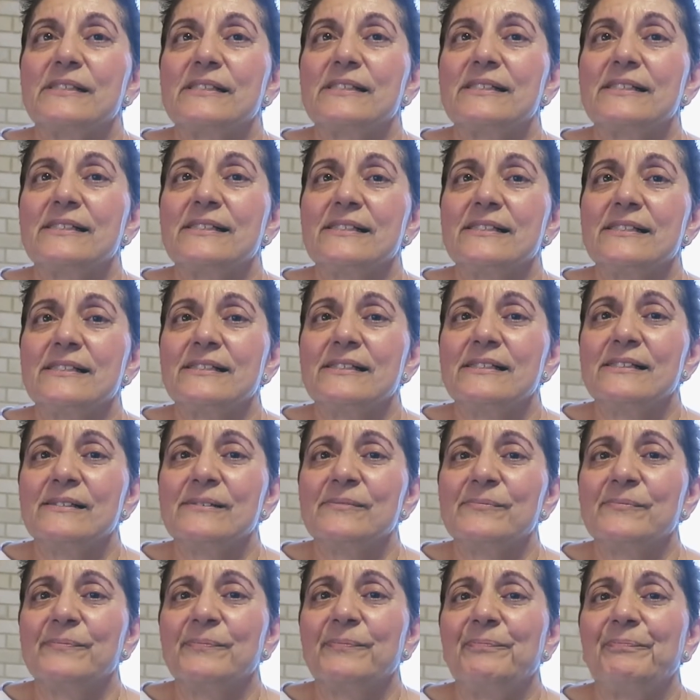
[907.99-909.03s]

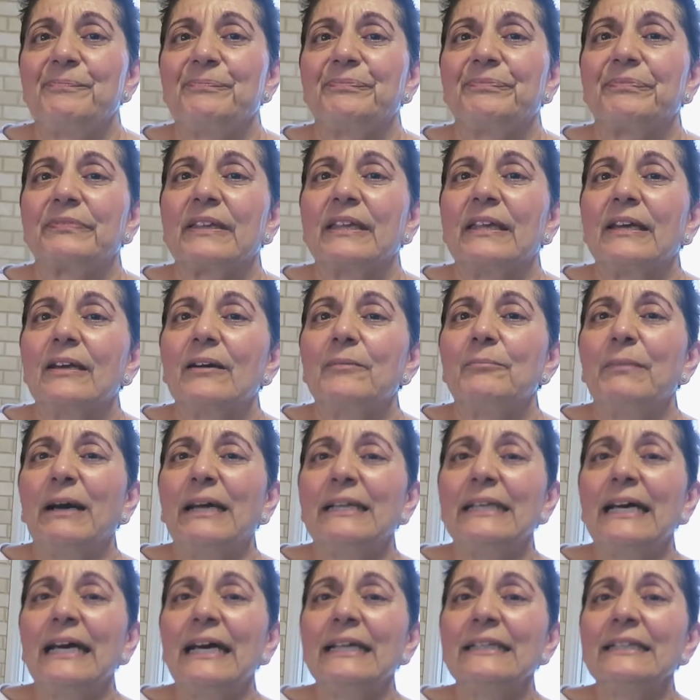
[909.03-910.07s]
Um,
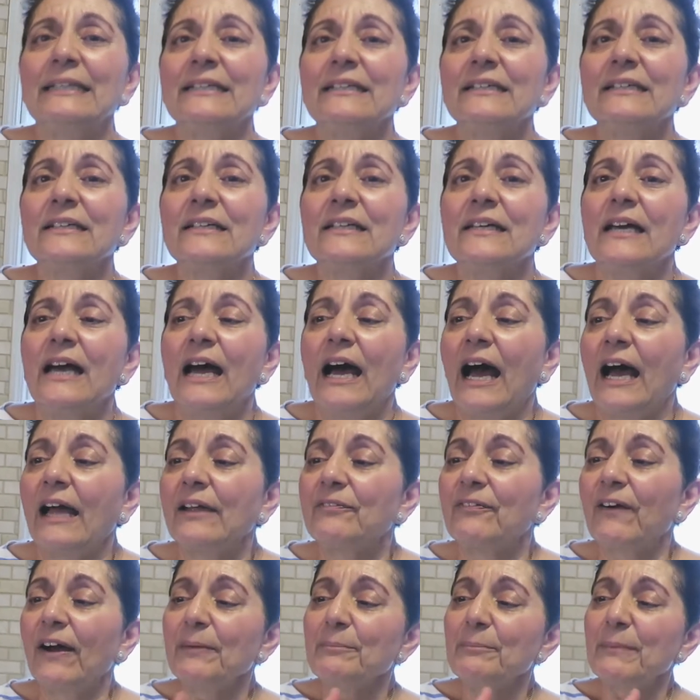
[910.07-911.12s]
banana.
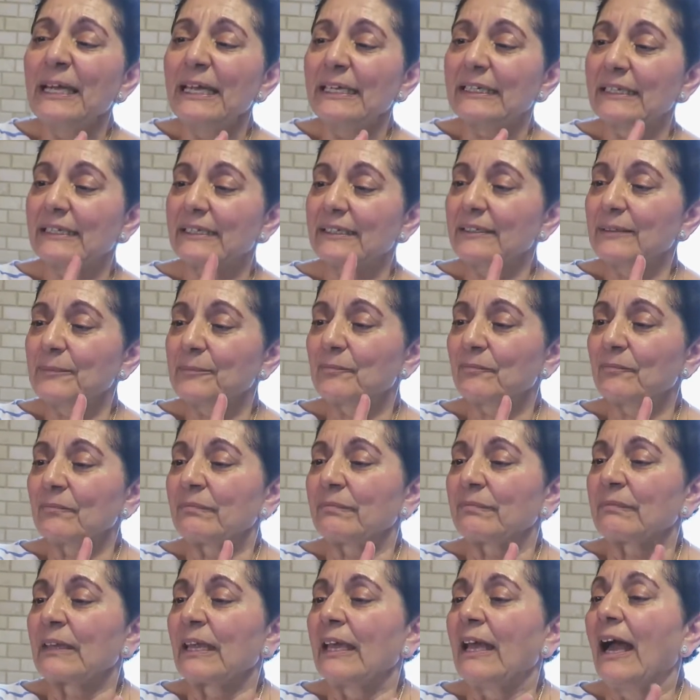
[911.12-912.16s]
If I make it,
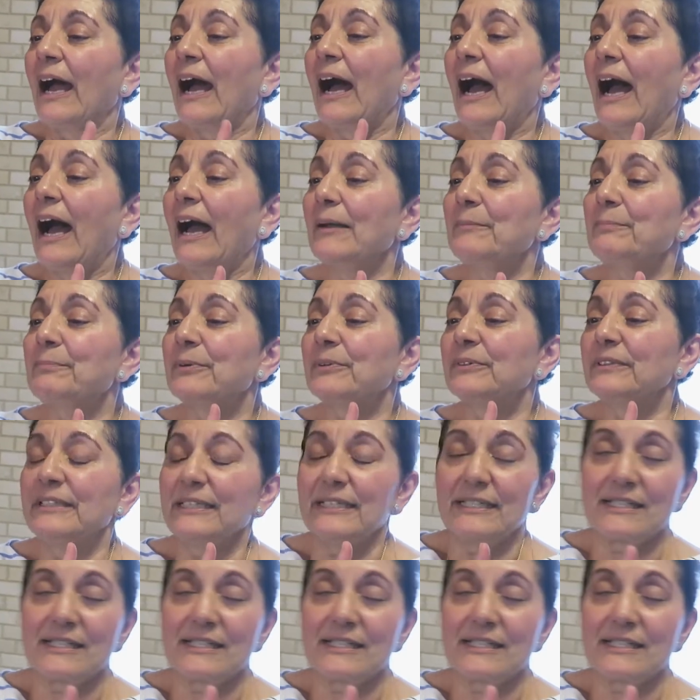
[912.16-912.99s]
I put